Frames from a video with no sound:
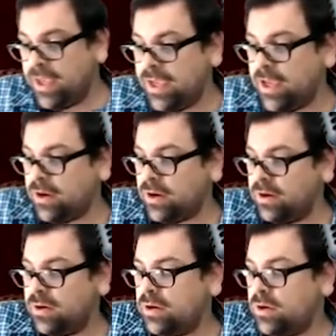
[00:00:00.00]

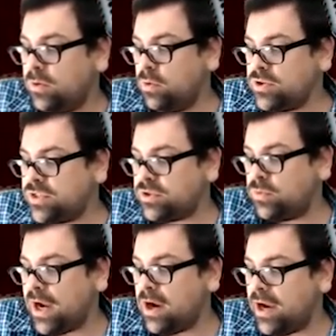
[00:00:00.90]
Here, we're
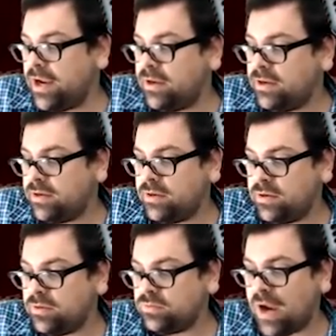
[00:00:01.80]
squaring
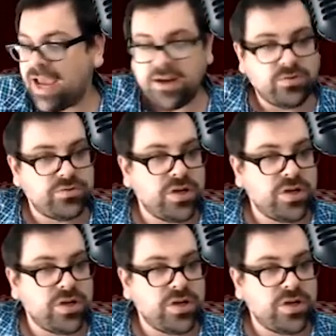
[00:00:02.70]
radical